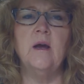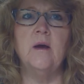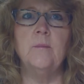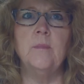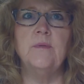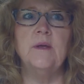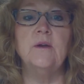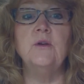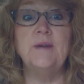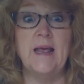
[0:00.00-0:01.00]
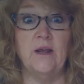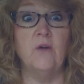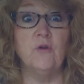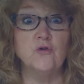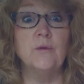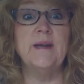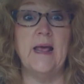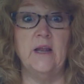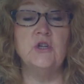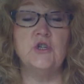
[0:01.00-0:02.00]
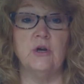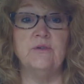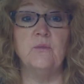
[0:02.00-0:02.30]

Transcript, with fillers: um, the new talent, our virtual talent show.